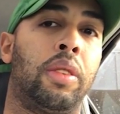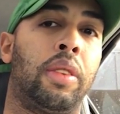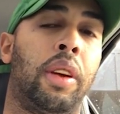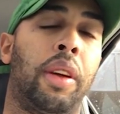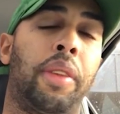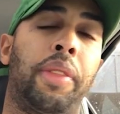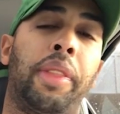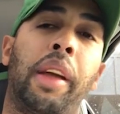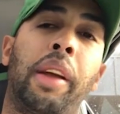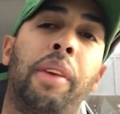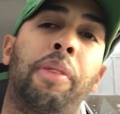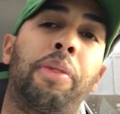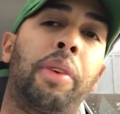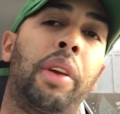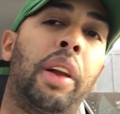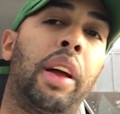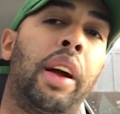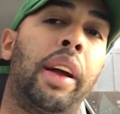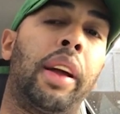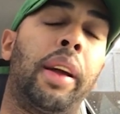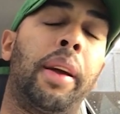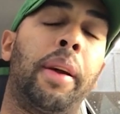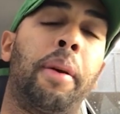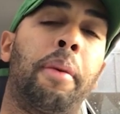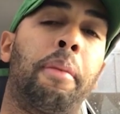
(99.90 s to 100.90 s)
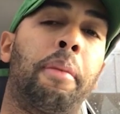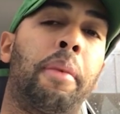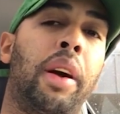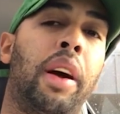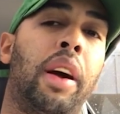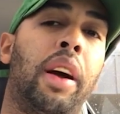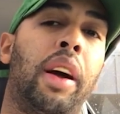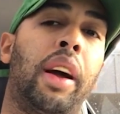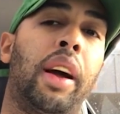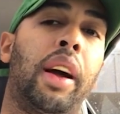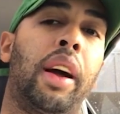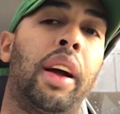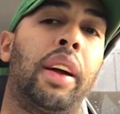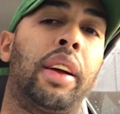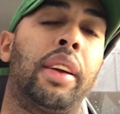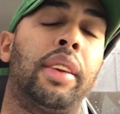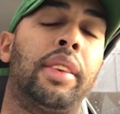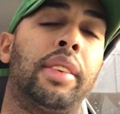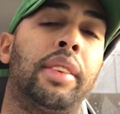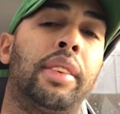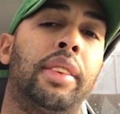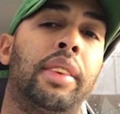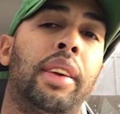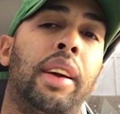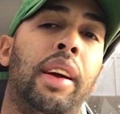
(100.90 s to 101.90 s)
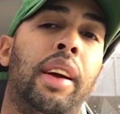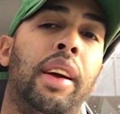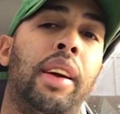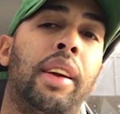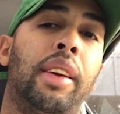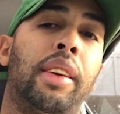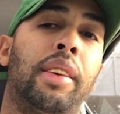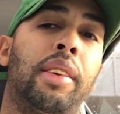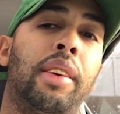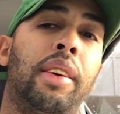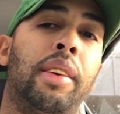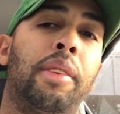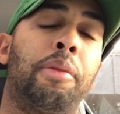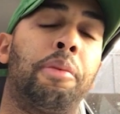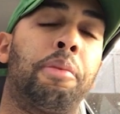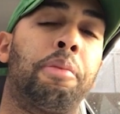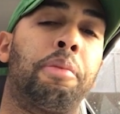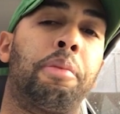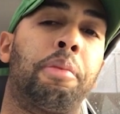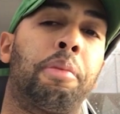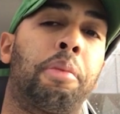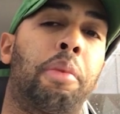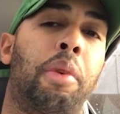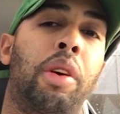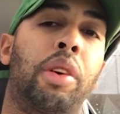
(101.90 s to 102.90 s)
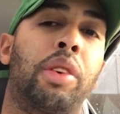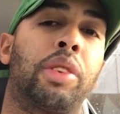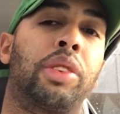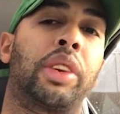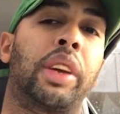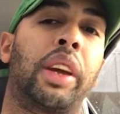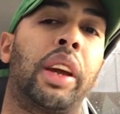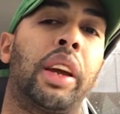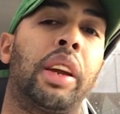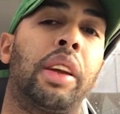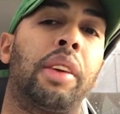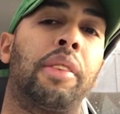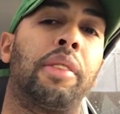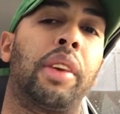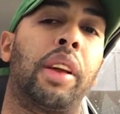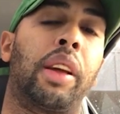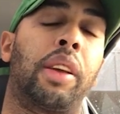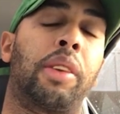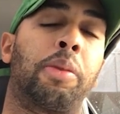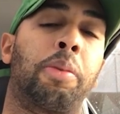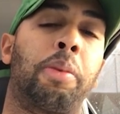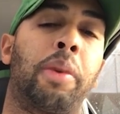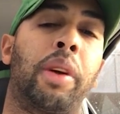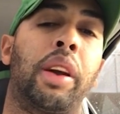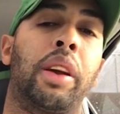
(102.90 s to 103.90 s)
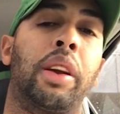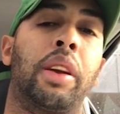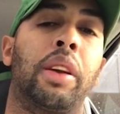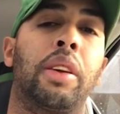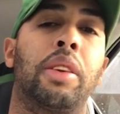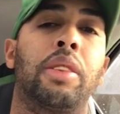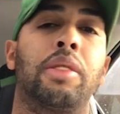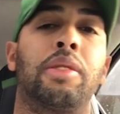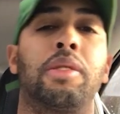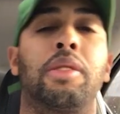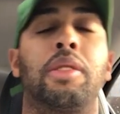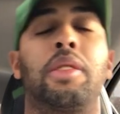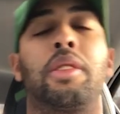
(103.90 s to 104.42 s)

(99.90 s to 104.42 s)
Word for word: how thankful I am, I, words can't even explain it.